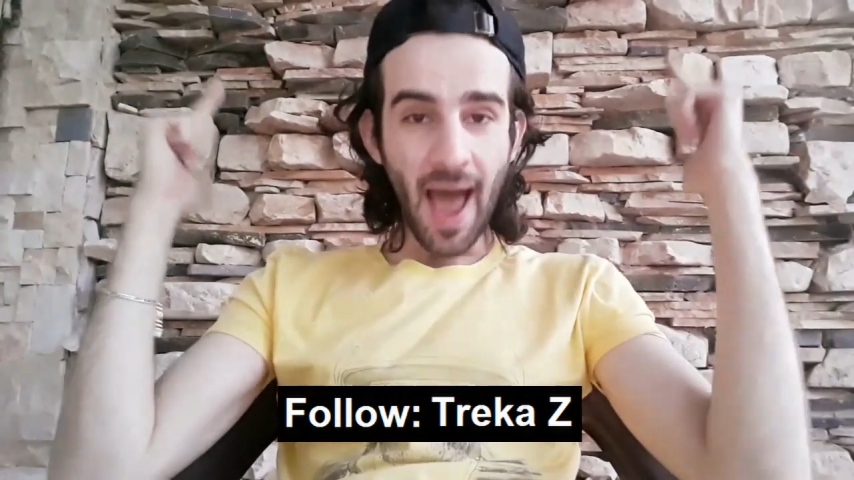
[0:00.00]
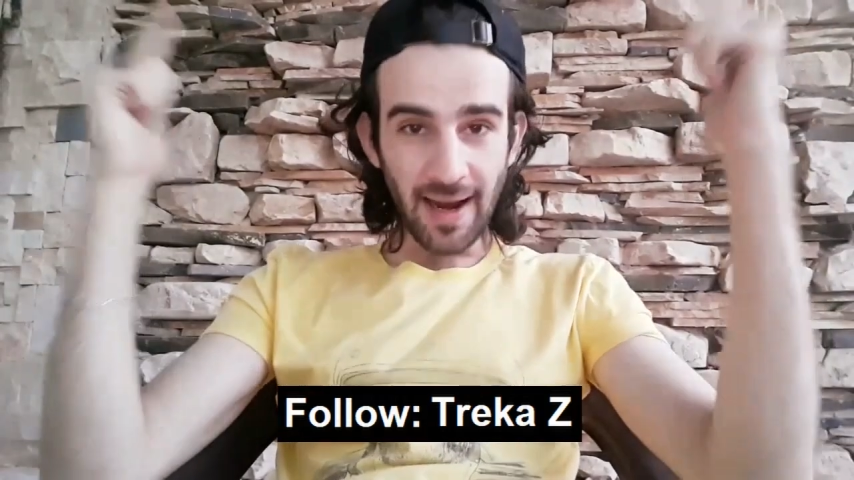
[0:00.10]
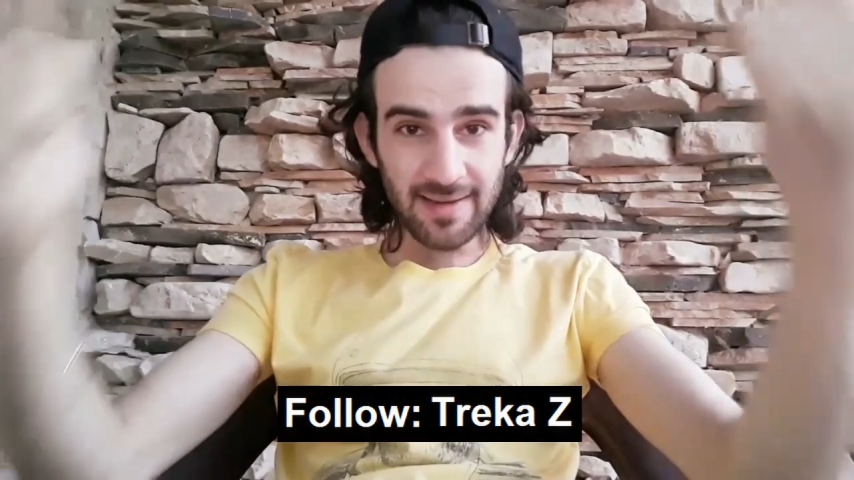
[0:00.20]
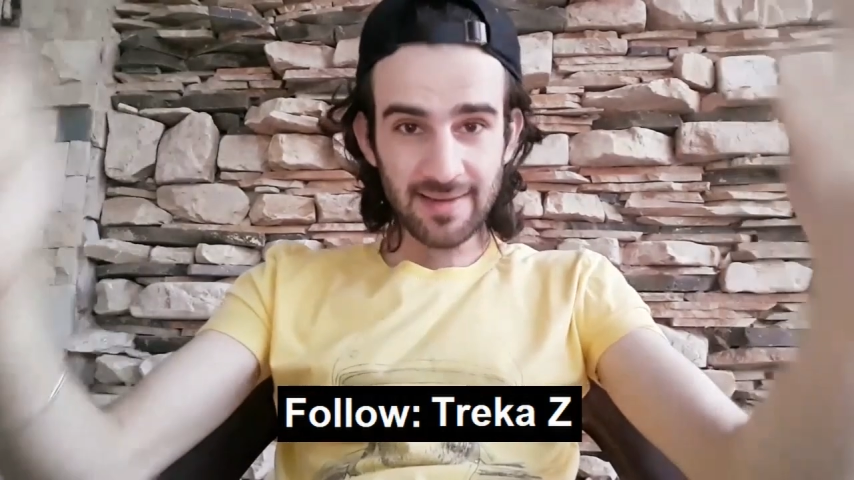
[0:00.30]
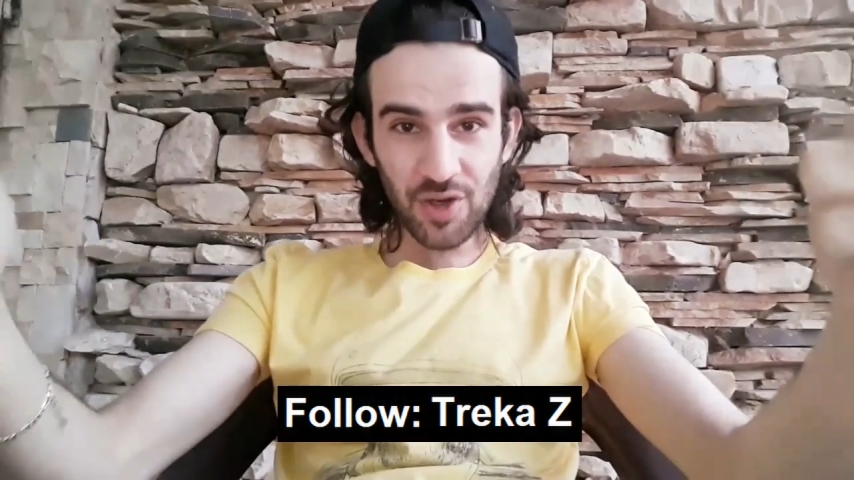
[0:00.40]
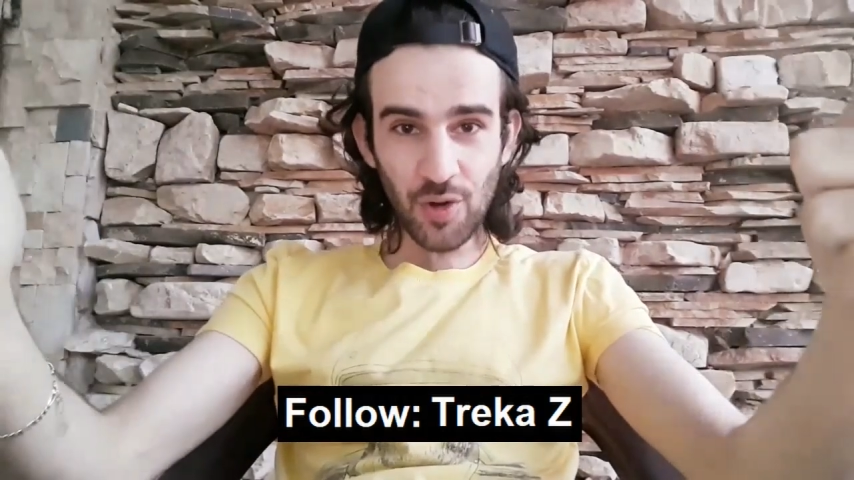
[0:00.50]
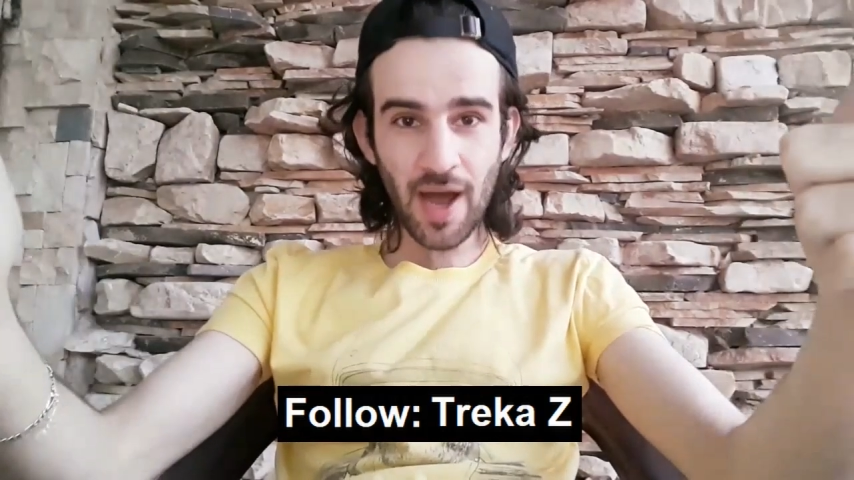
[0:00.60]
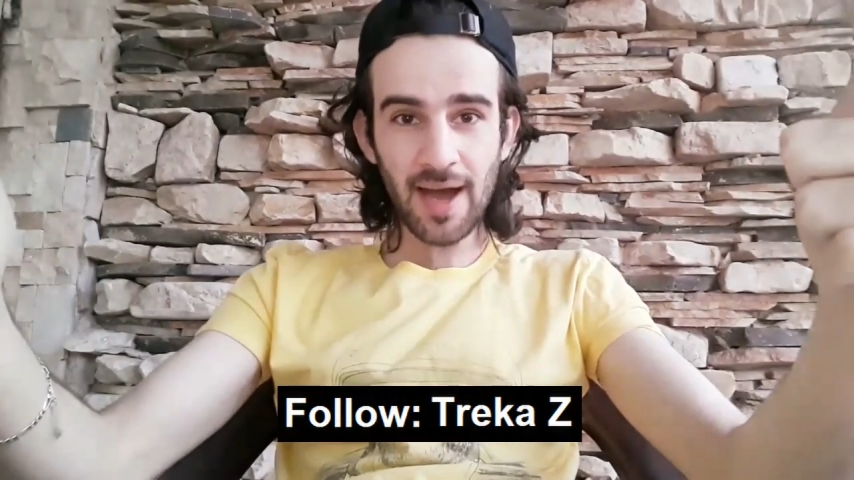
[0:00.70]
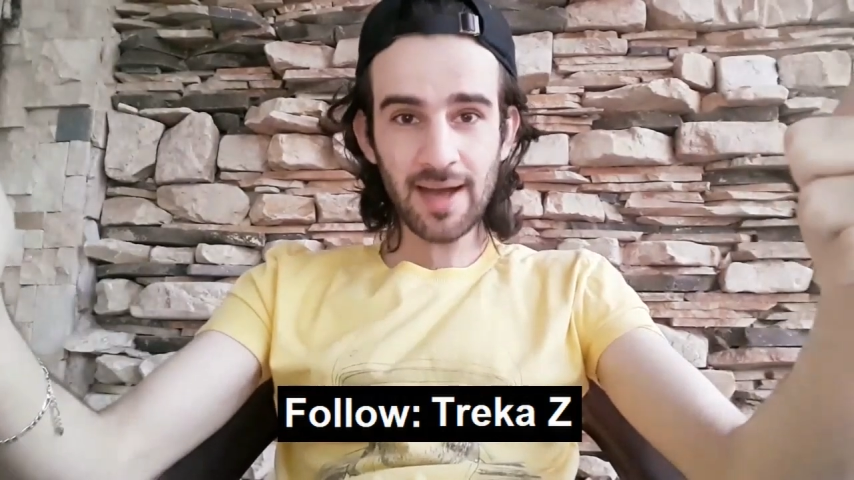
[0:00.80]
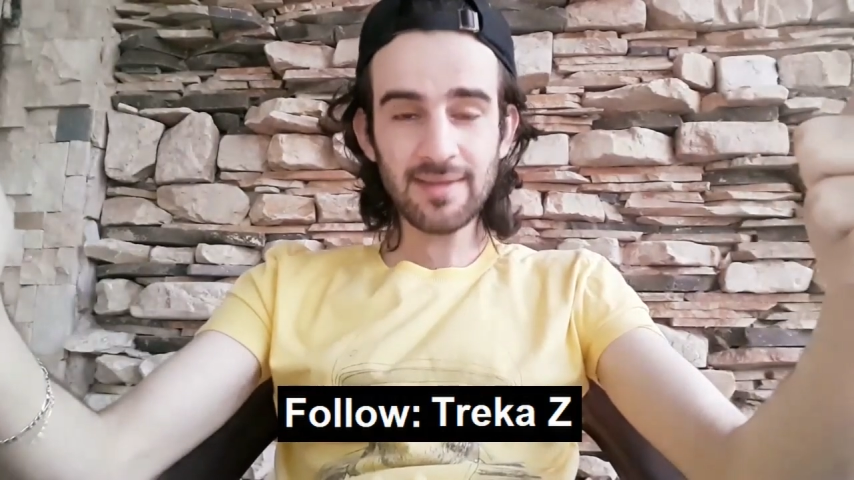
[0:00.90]
And I'll see you
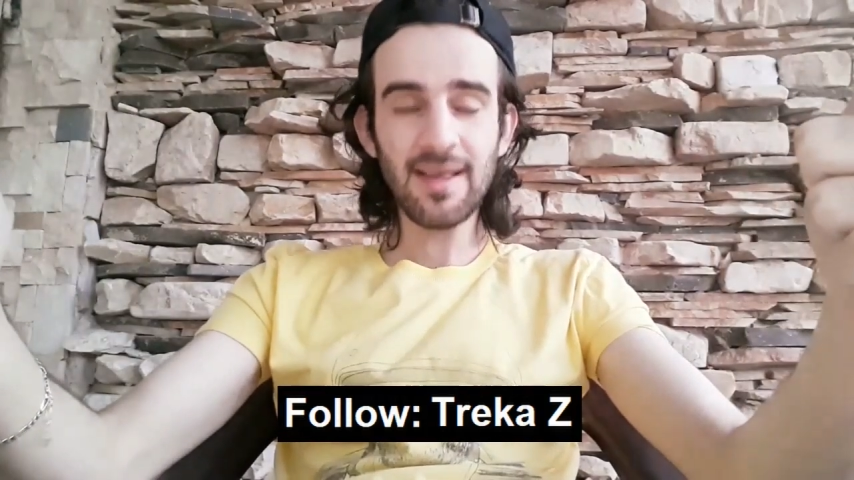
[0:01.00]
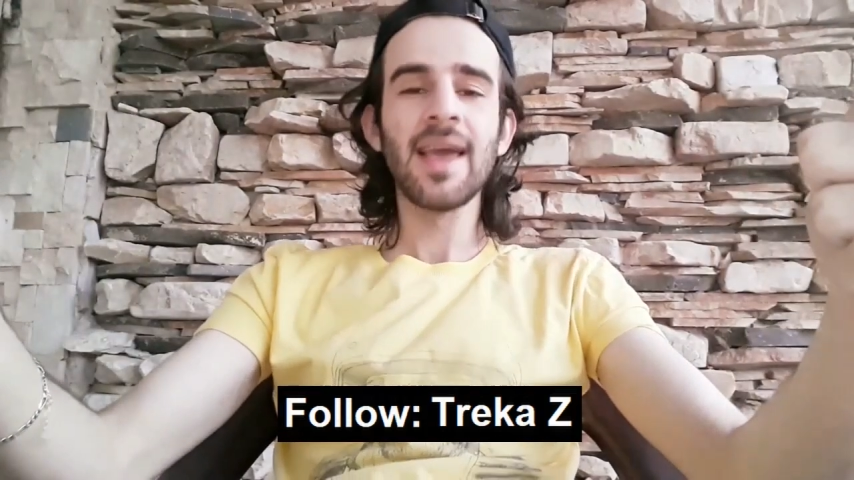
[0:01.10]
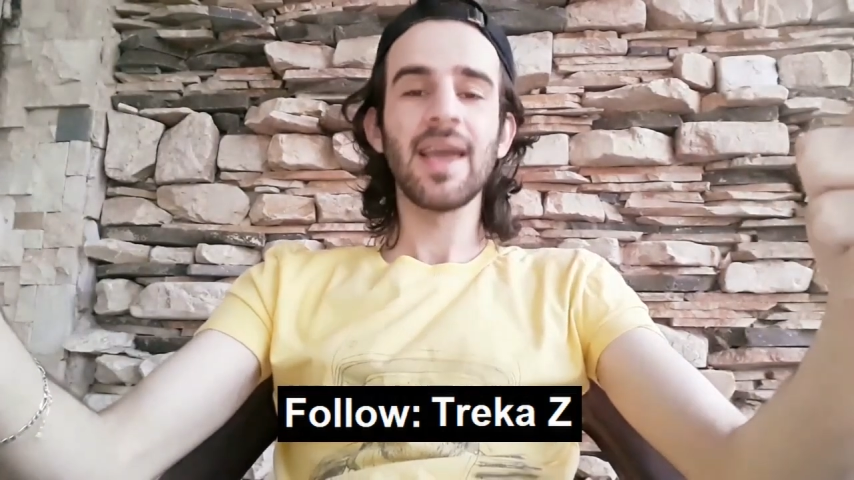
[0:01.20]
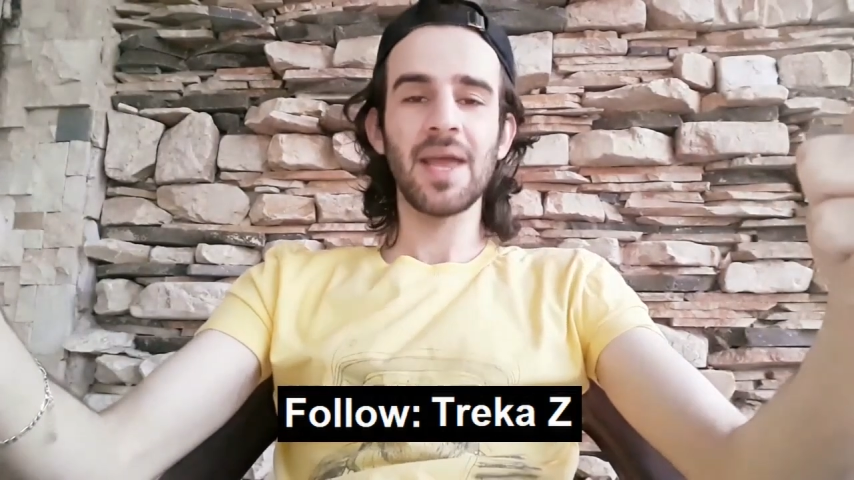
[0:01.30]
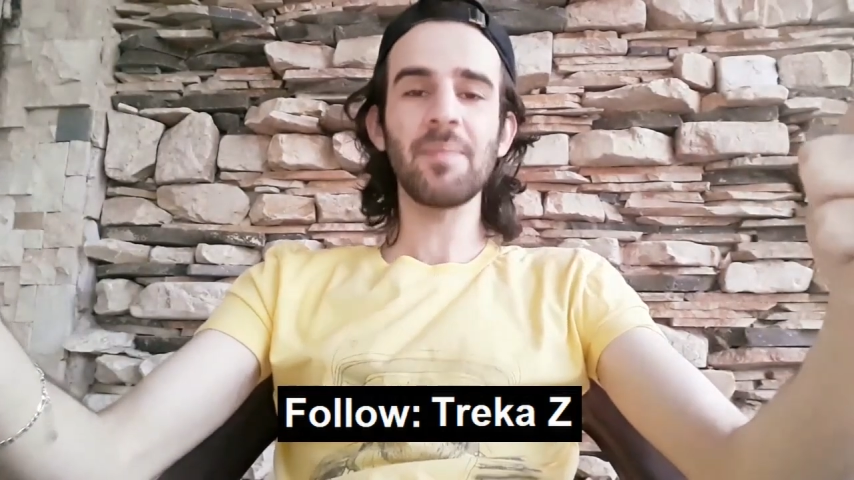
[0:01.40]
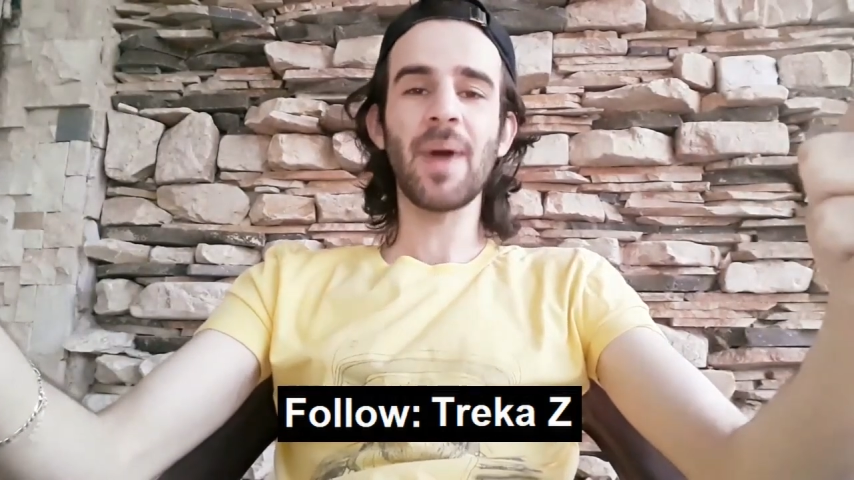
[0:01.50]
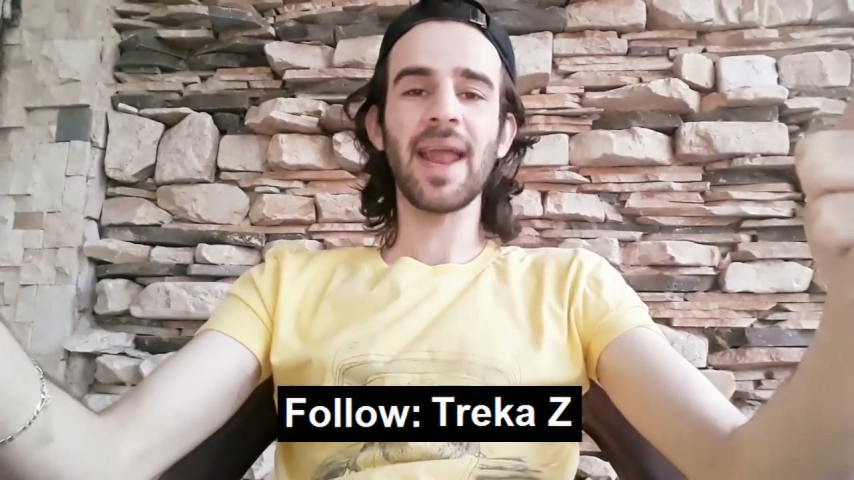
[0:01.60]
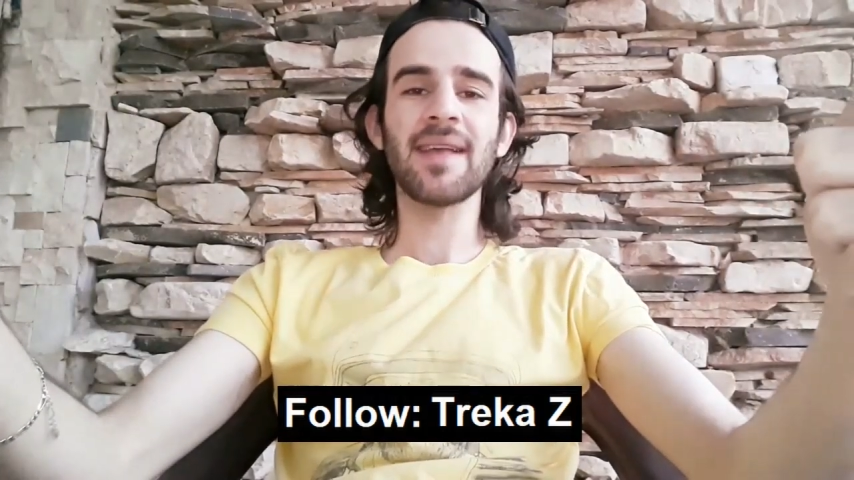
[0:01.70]
guys in my